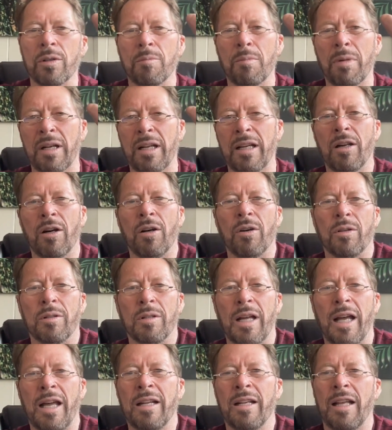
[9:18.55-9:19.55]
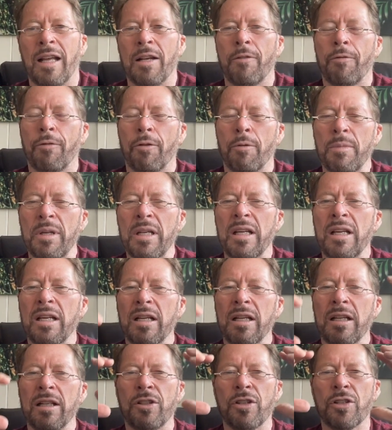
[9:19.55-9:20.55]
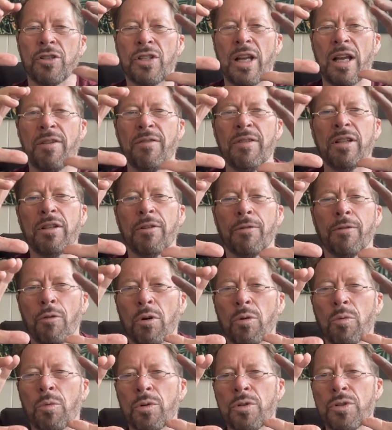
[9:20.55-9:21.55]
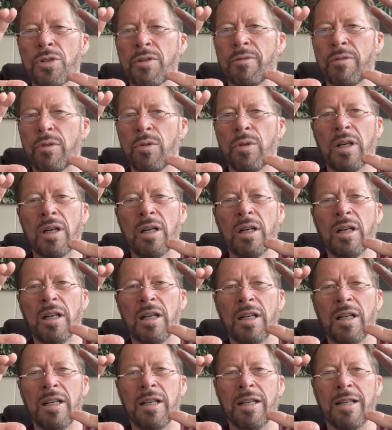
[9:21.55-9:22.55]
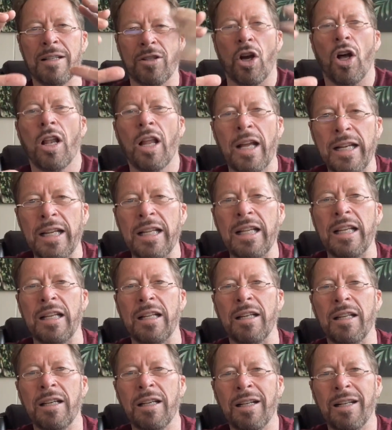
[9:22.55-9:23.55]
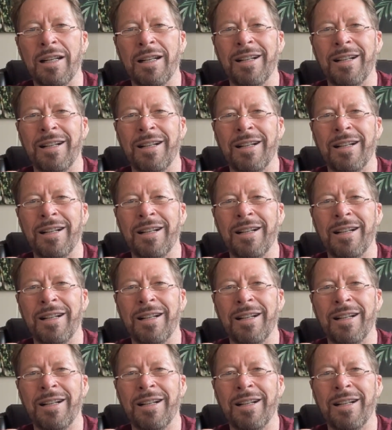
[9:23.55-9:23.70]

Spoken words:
Mm-hmm. And for me, just having the 4 words of OODA is all I need.